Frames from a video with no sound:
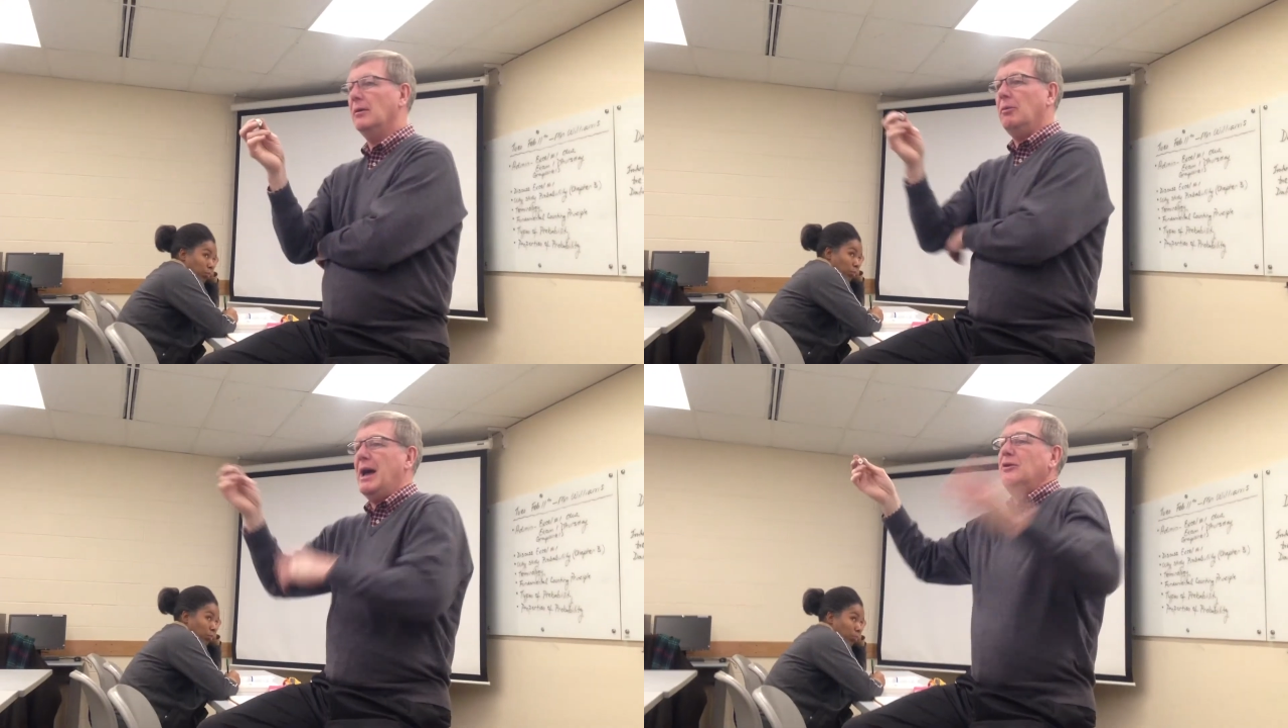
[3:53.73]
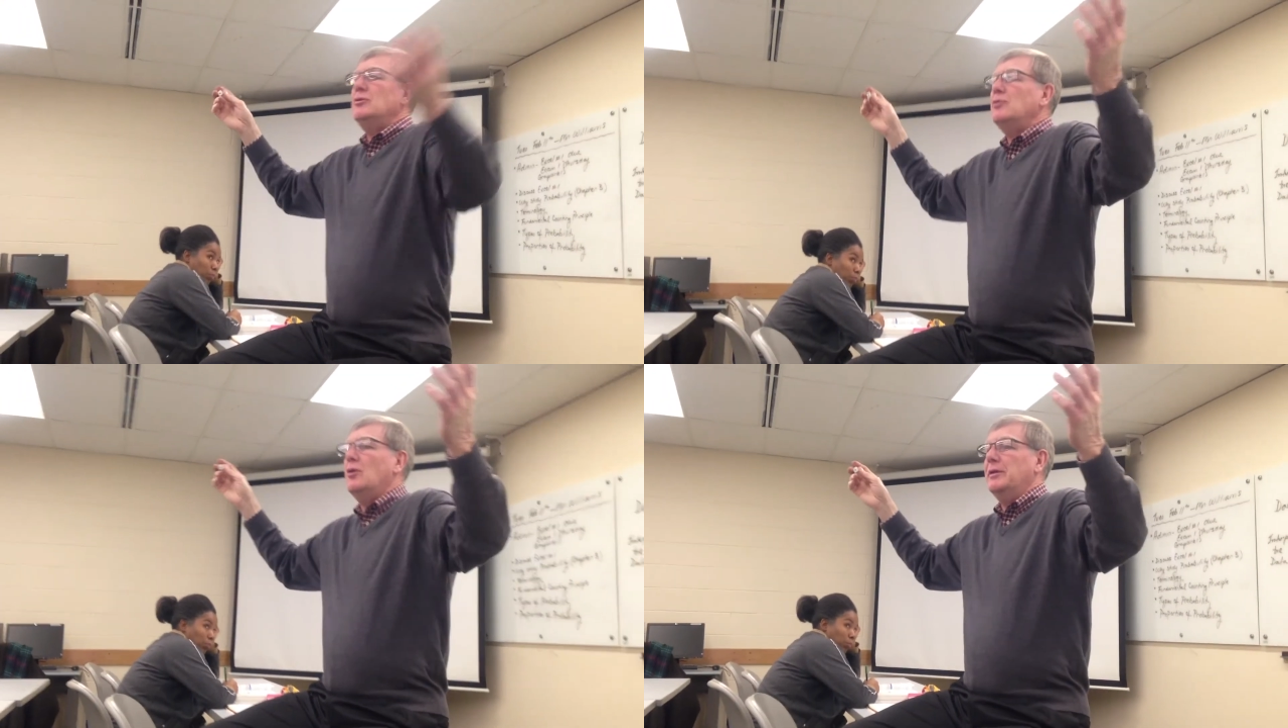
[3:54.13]
Well, how do
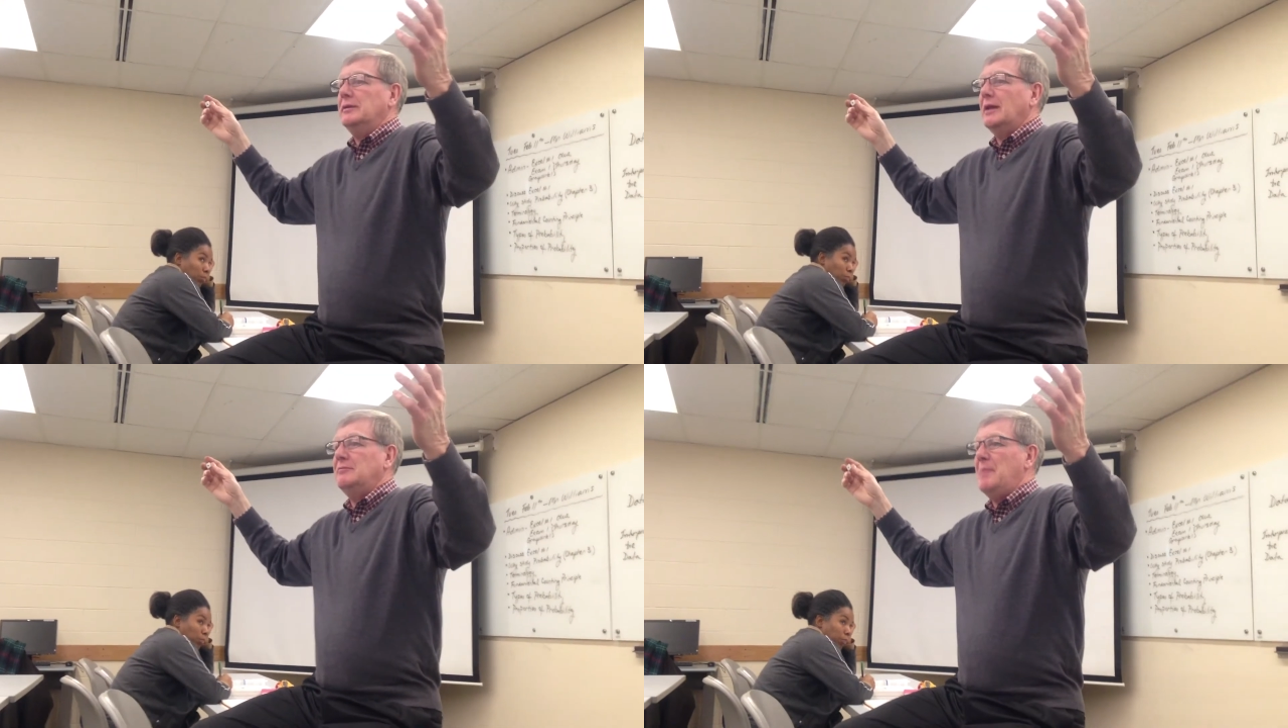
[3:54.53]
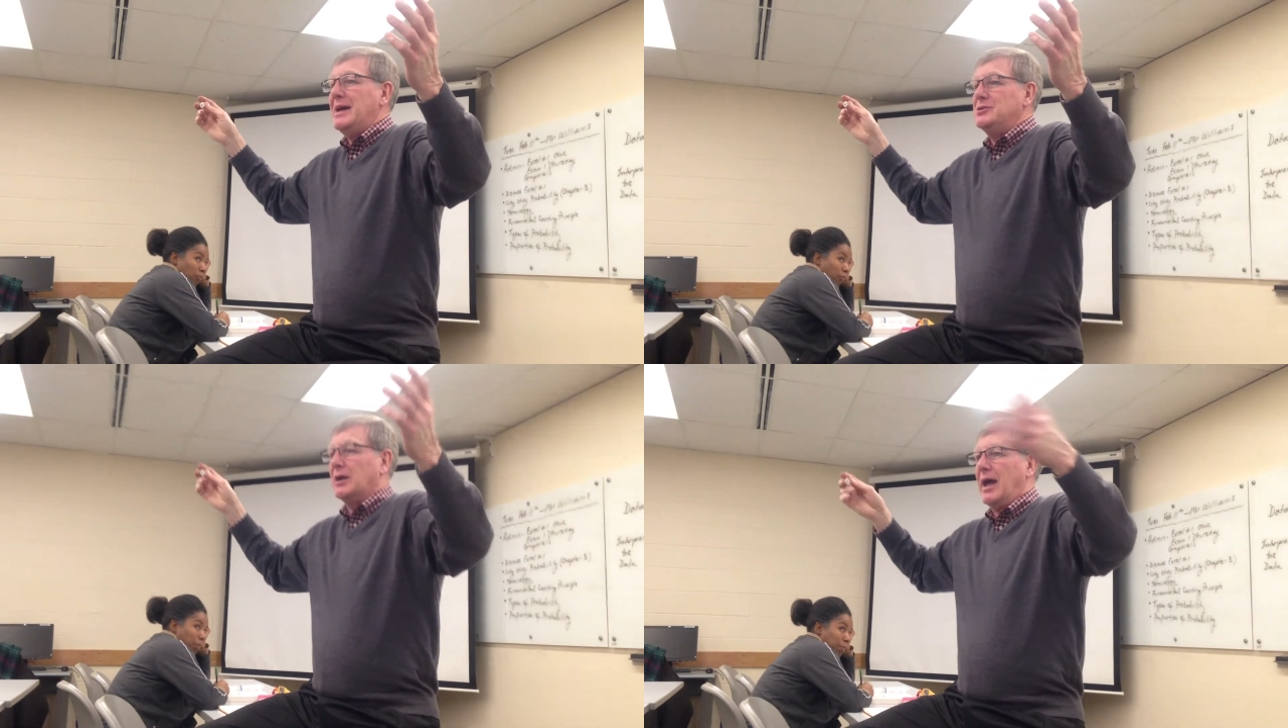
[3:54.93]
you know that? That's
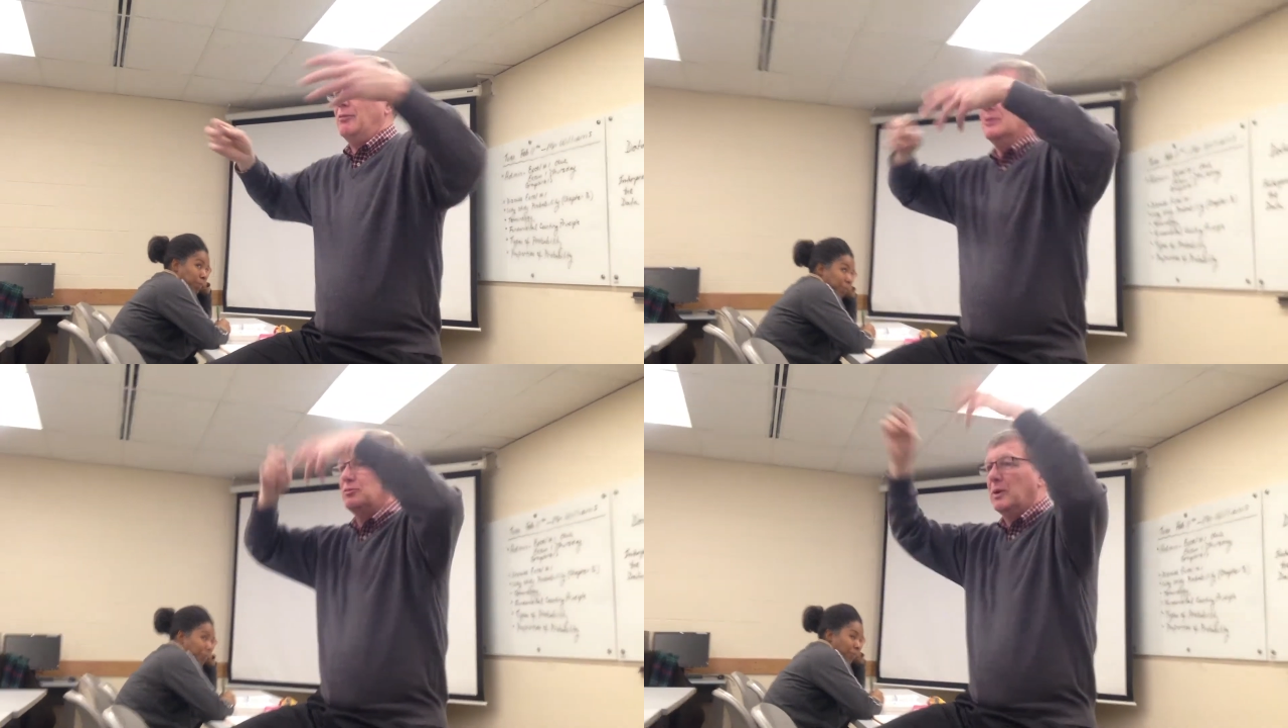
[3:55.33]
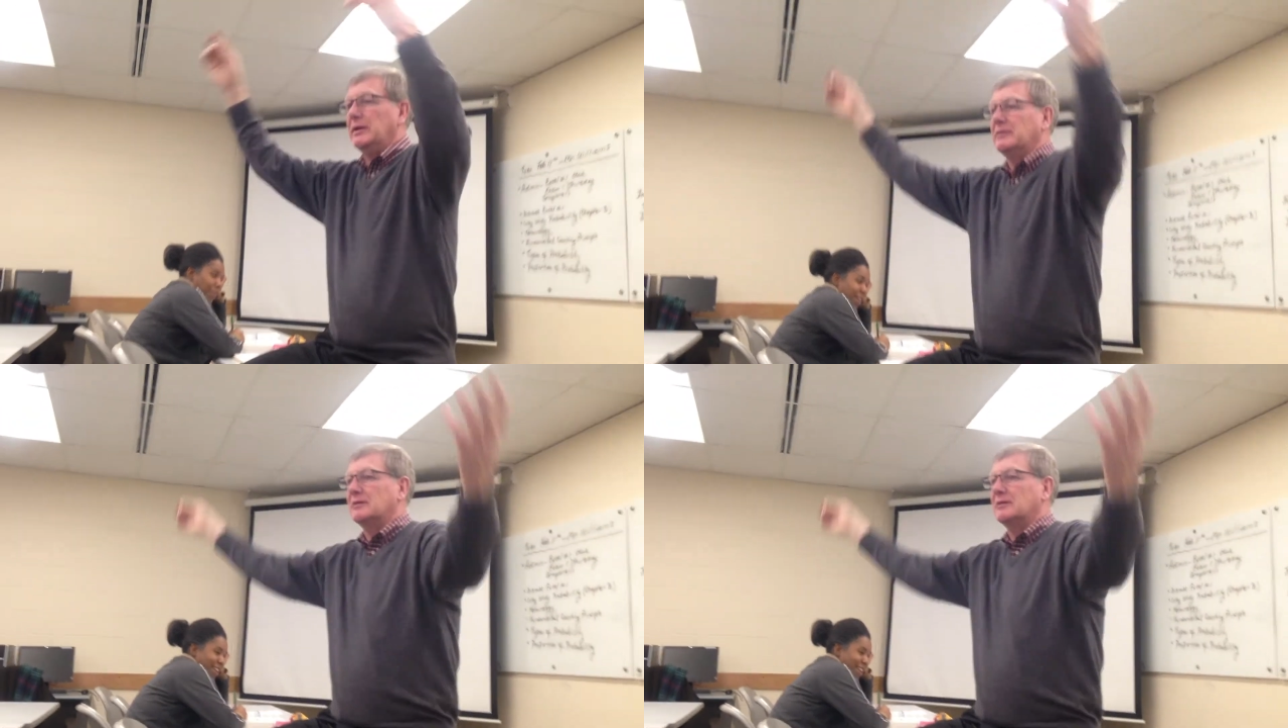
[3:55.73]
magic. I was willing